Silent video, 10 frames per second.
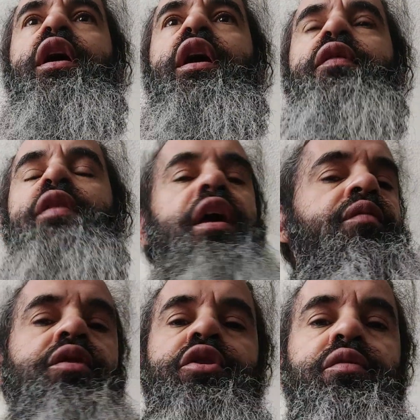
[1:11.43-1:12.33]
and they
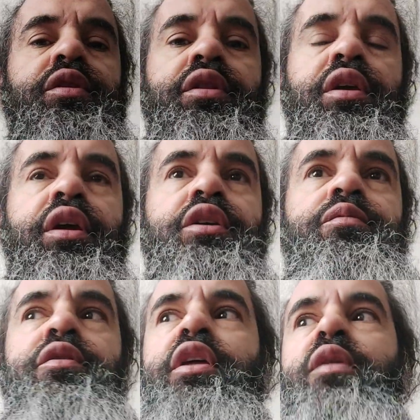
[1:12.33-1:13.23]
were doing things,
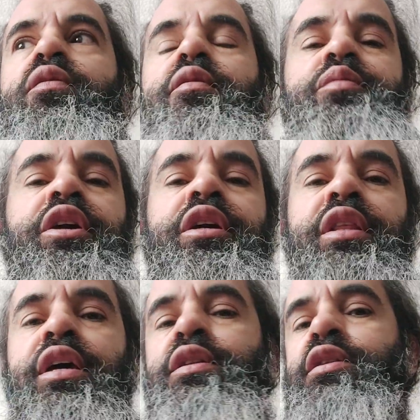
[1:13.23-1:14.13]
but they weren't being
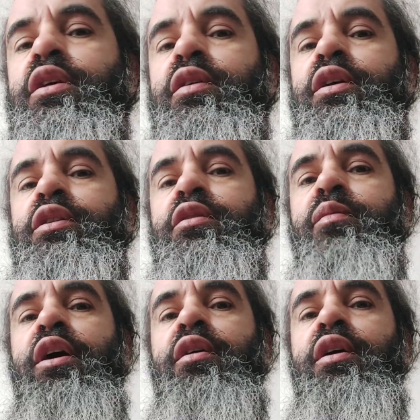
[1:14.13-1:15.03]
that serious
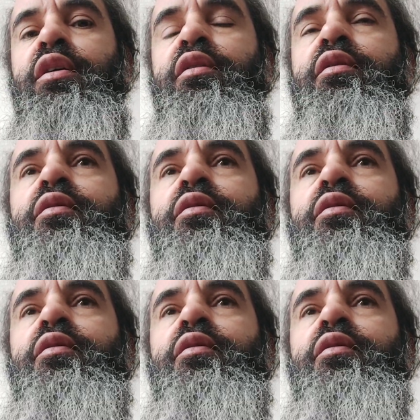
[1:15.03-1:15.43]
about it.